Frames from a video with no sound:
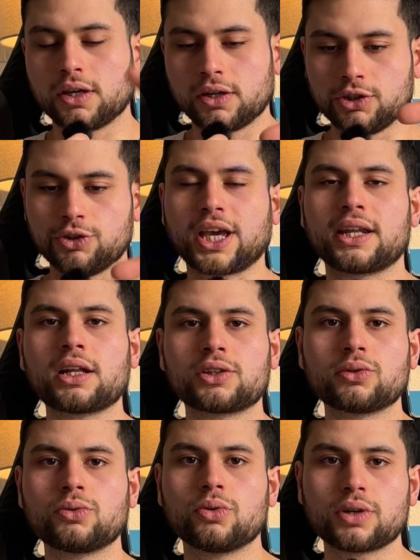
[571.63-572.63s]
you cannot
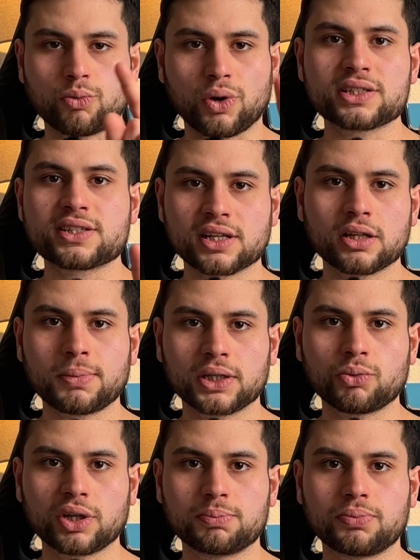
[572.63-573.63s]
do one single
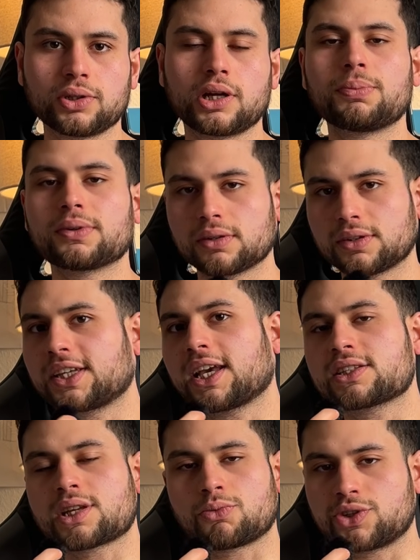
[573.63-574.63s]
bodyweight pull-up,
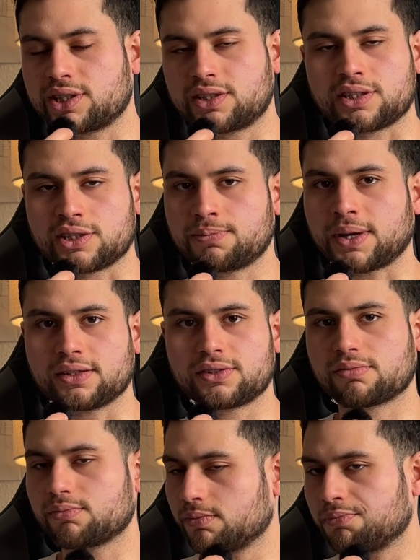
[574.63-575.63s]
get some resistance bands.
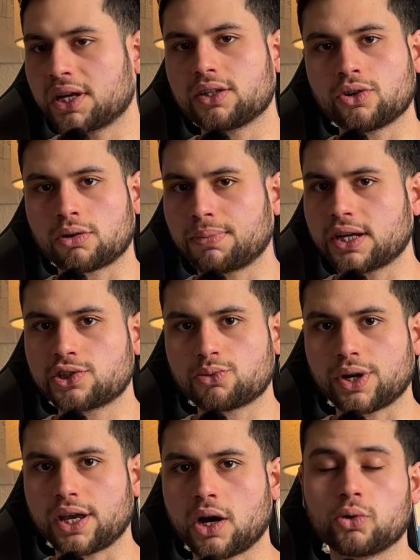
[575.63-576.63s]
Your best
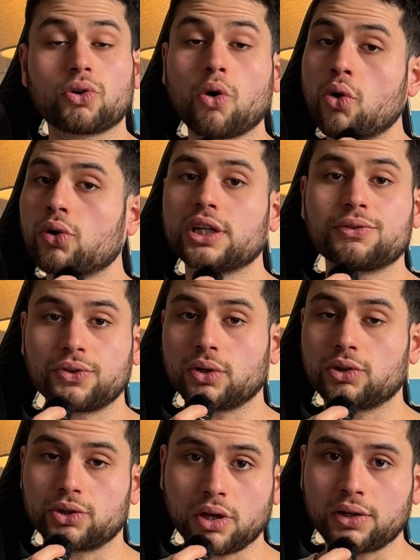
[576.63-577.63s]
way out. Or if you
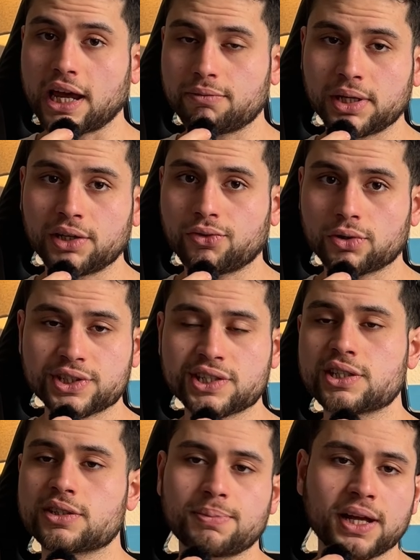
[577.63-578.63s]
don't have money for
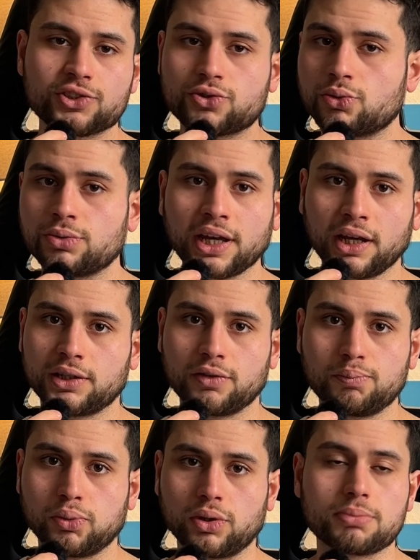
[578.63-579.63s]
resistance bands, do
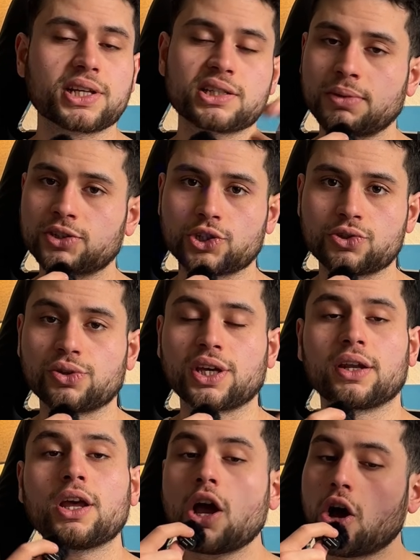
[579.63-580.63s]
negative pull-ups as much as you
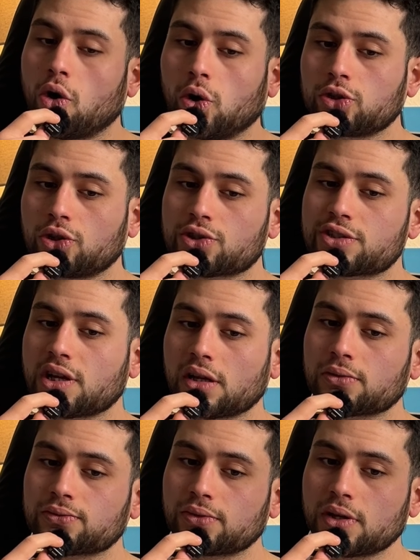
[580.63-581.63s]
can. Hold
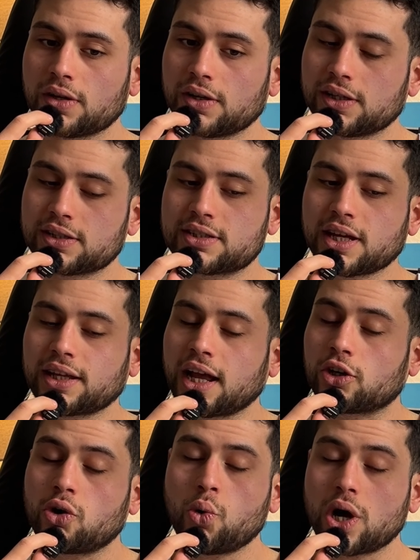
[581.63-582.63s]
yourself instead
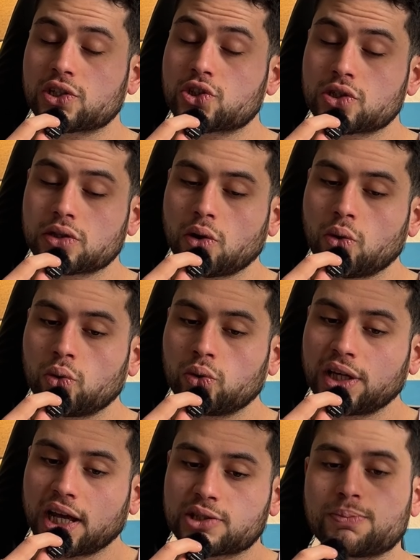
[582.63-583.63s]
and go as
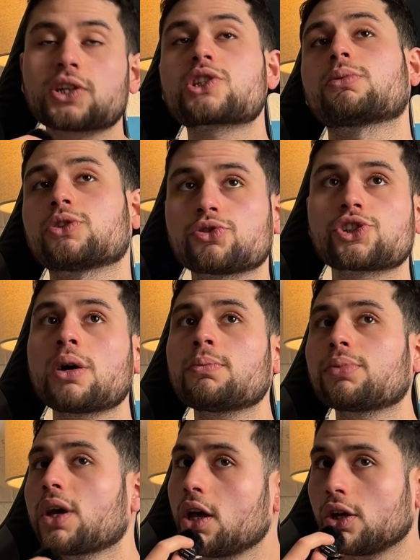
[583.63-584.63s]
slowly as possible. You
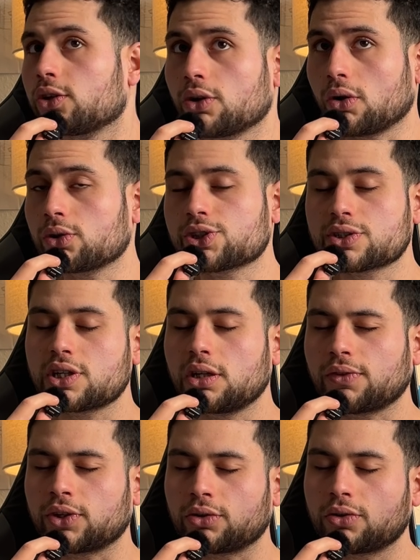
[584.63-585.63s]
jump, you hold yourself,
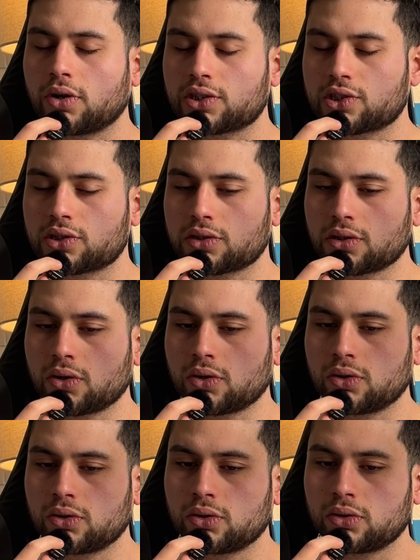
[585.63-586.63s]
and you go as
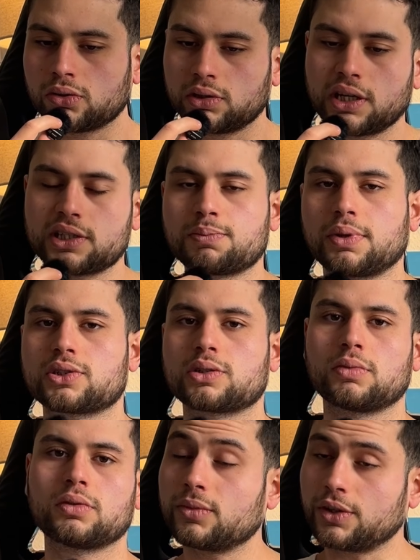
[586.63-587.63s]
slowly as
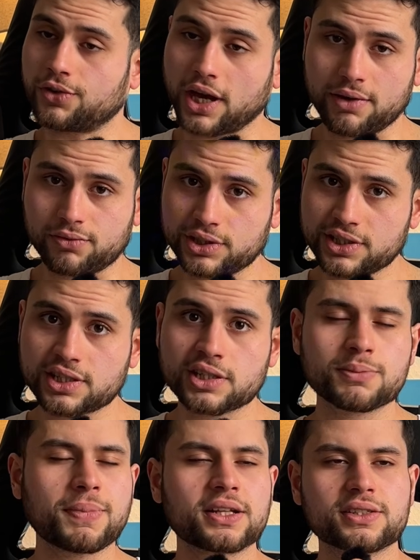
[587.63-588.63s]
possible. If you have resistance
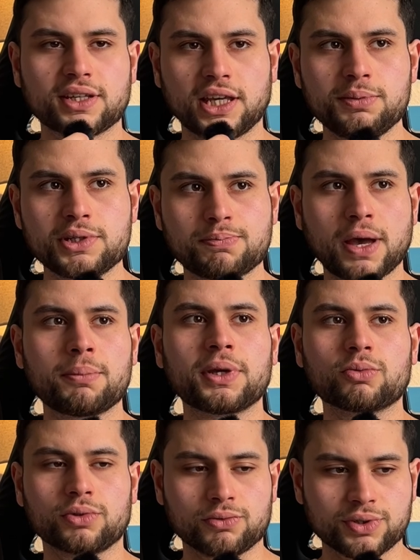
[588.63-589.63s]
bands, keep spamming
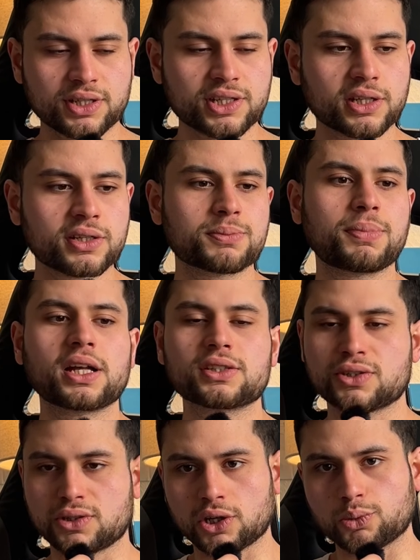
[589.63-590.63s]
with resistance bands.
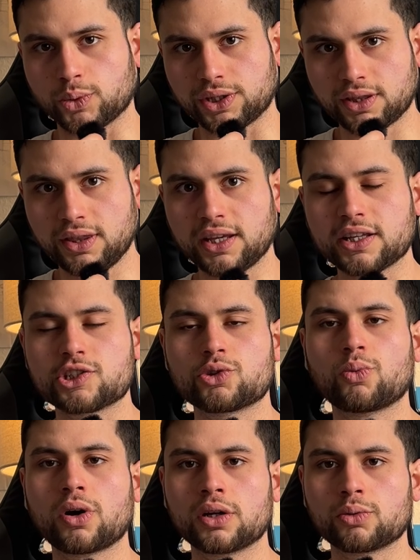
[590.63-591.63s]
Start with the thickest
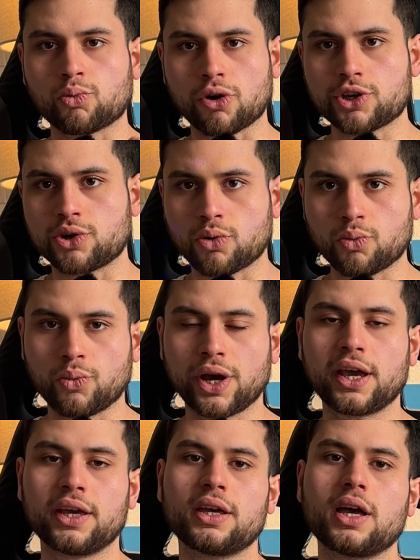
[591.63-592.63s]
one, work your
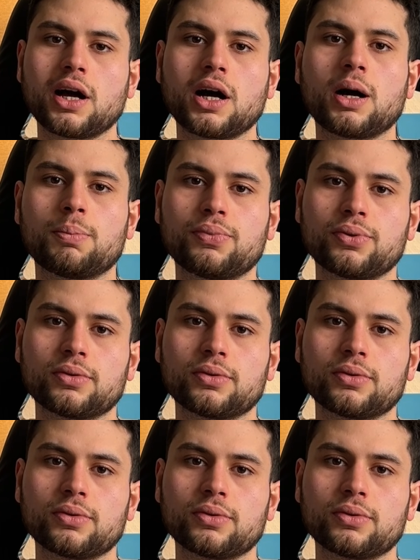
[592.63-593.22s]
way up